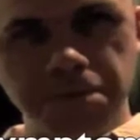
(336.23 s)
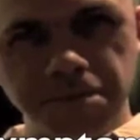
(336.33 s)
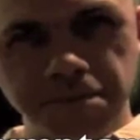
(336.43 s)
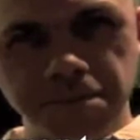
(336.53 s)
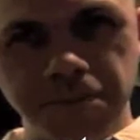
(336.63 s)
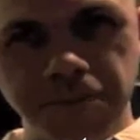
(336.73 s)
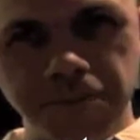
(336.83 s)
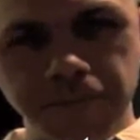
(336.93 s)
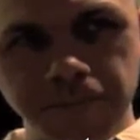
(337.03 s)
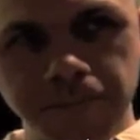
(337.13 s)
know they're the
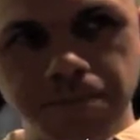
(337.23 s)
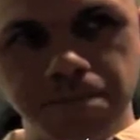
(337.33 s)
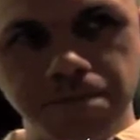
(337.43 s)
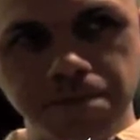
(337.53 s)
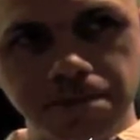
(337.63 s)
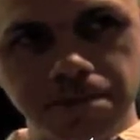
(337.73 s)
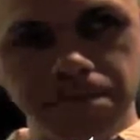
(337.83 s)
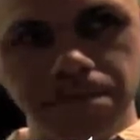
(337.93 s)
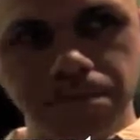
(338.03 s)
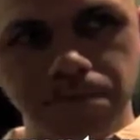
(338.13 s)
two obvious
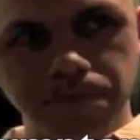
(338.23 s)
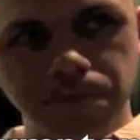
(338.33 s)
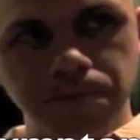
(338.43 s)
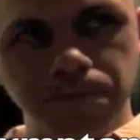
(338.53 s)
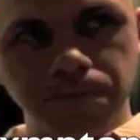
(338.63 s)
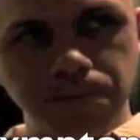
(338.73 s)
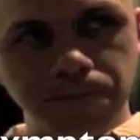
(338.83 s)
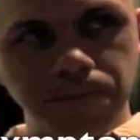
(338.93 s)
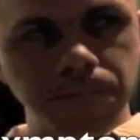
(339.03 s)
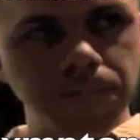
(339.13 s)
elements that are coming into
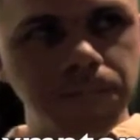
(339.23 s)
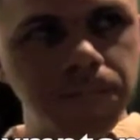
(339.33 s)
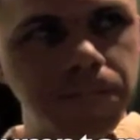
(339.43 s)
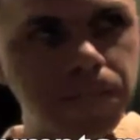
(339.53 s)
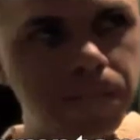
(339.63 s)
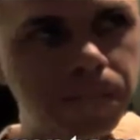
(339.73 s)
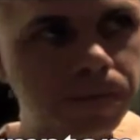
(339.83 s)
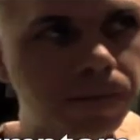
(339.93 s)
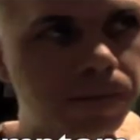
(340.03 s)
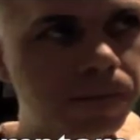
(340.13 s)
play. You have the one